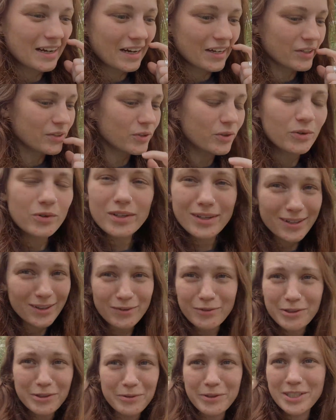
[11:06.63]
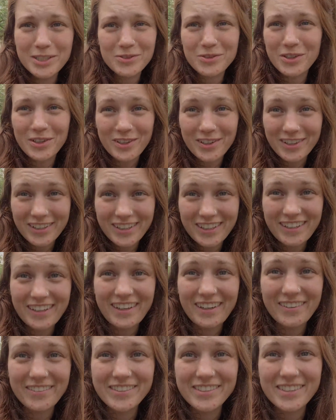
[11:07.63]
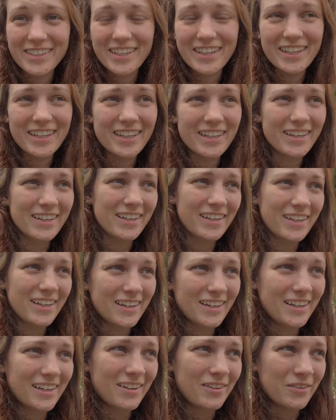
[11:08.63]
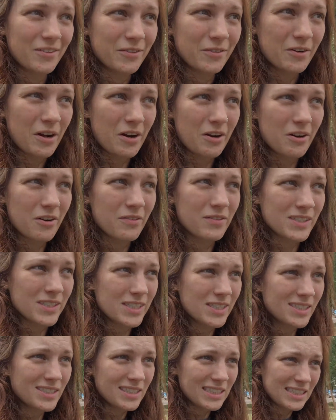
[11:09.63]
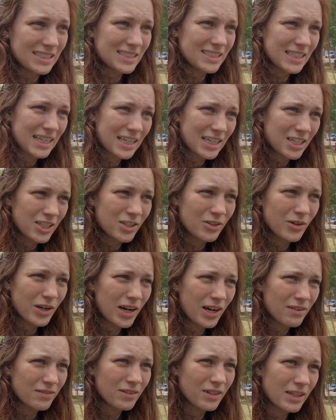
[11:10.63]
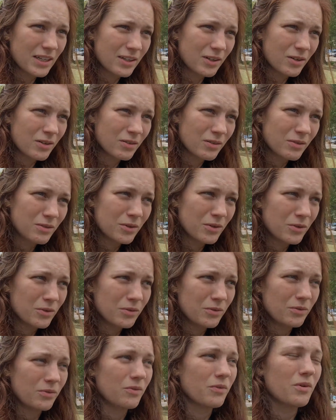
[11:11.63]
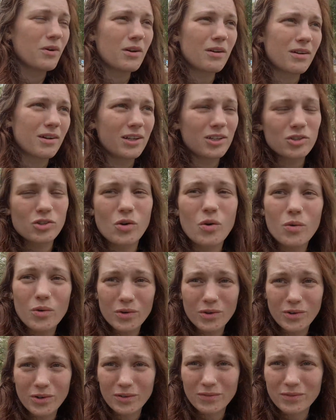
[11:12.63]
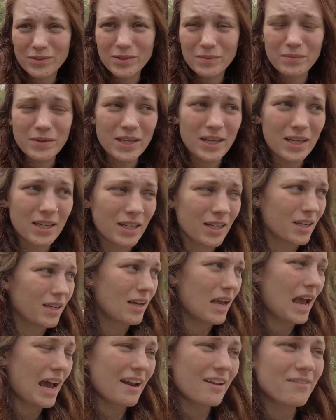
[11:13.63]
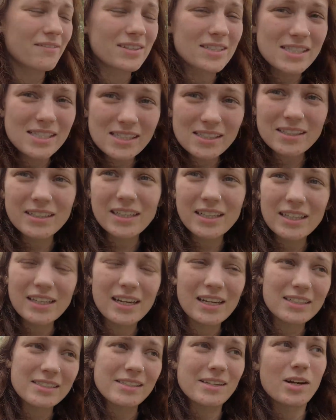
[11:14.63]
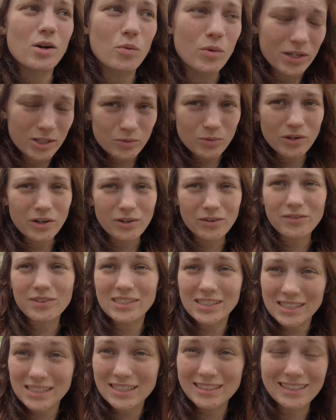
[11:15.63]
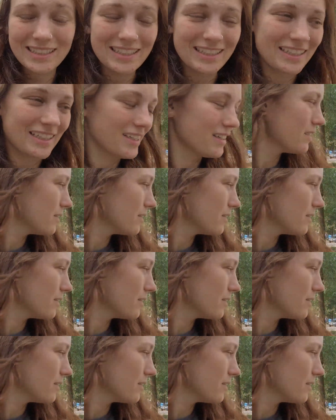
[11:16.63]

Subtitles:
You don't need 3 wastewater cleanouts. Like on our facility site, you have like 1 on each corner or something at a facility that is like a wastewater facility.